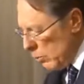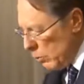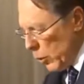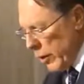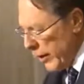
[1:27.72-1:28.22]

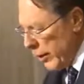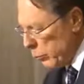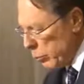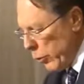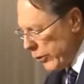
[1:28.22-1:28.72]
more of our
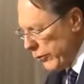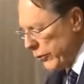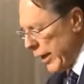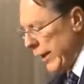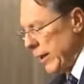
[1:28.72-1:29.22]
sports
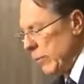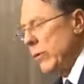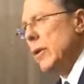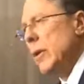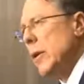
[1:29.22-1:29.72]

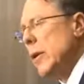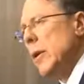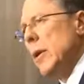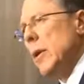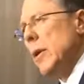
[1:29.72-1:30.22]
stadiums.
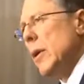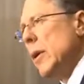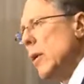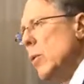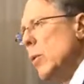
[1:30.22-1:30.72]

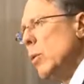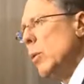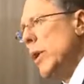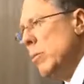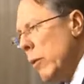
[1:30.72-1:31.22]

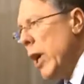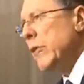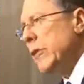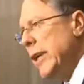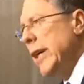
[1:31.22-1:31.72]
We
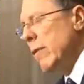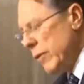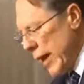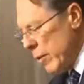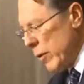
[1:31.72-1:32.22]
must give
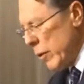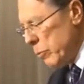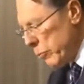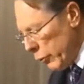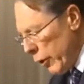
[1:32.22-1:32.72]
them the
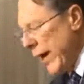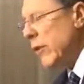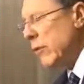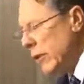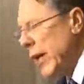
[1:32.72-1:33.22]

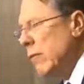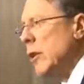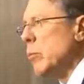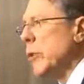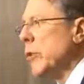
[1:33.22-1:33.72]
greatest level
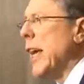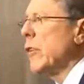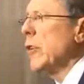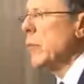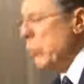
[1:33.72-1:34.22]
of
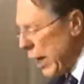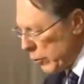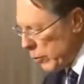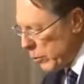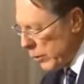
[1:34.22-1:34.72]
protection
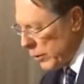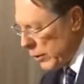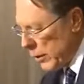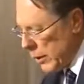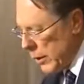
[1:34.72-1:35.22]
possible.
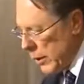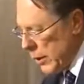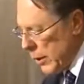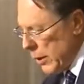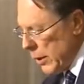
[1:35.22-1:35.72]

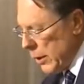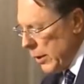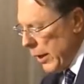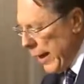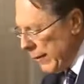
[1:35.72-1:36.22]

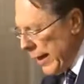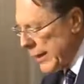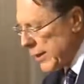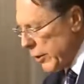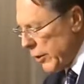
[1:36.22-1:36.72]
And that
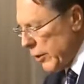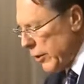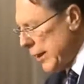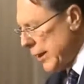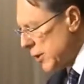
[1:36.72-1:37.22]

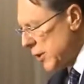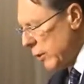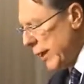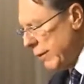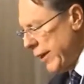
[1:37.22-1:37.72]
security is
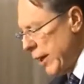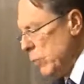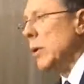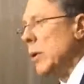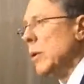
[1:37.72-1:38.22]
only
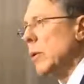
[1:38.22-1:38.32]
available